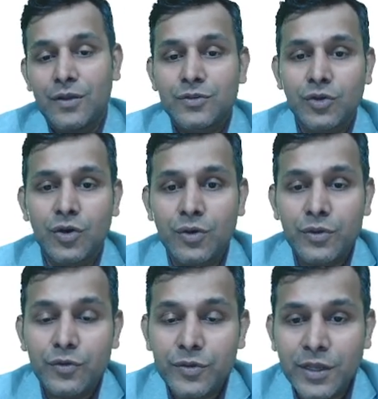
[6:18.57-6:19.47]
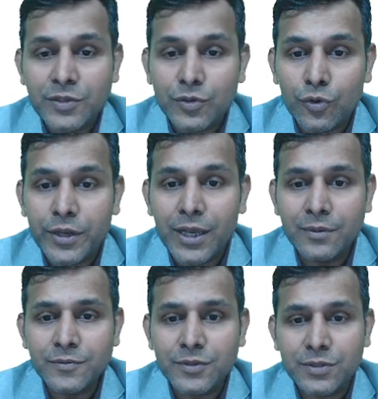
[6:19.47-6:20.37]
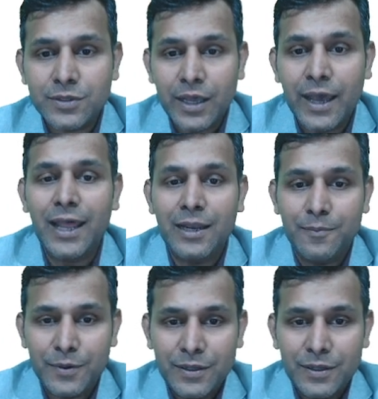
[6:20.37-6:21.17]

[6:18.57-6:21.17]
So using sodium's help,